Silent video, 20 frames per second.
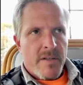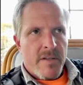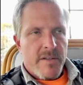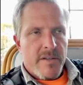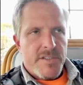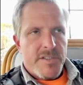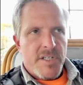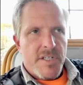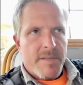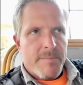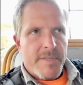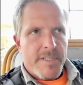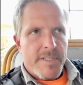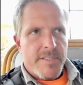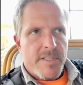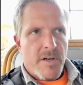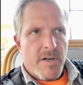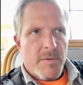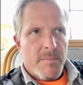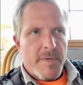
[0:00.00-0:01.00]
the gentleman
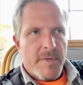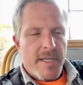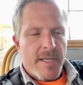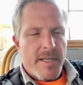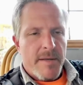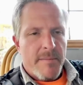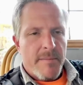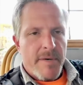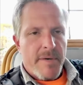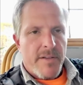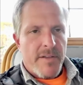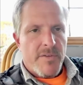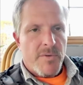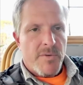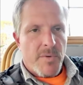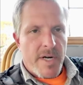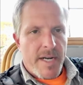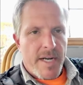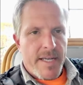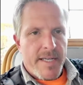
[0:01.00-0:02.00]
told me
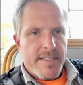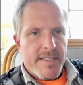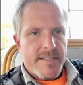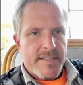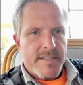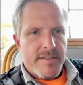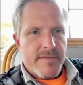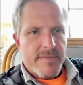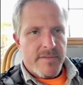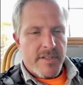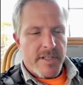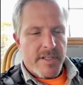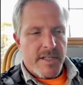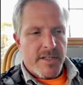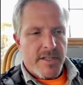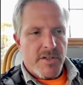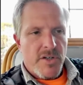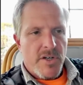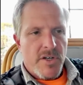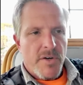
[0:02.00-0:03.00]
about the race,
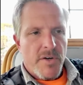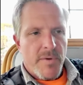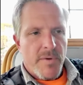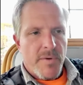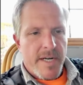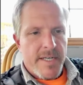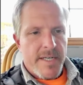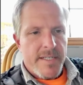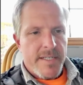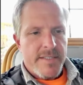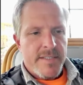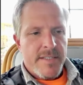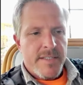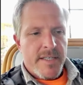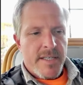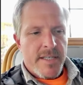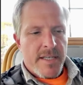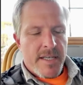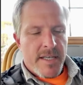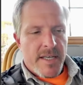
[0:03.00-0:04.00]
the Enduro
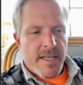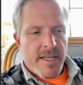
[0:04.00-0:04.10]
race,